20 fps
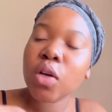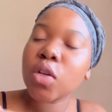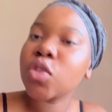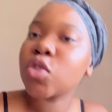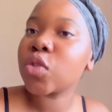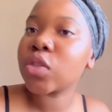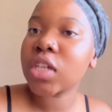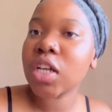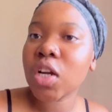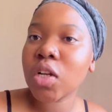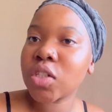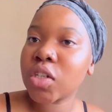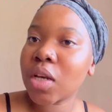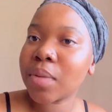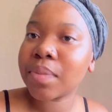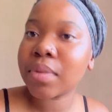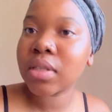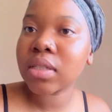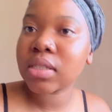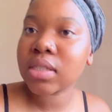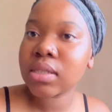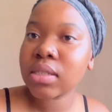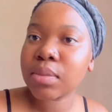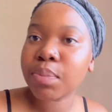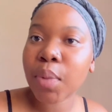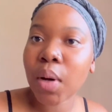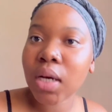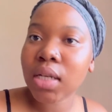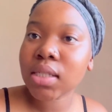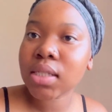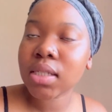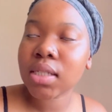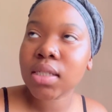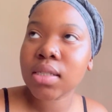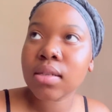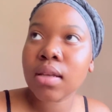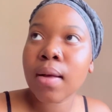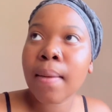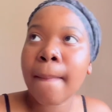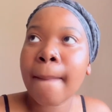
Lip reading: to sellotape these boxes.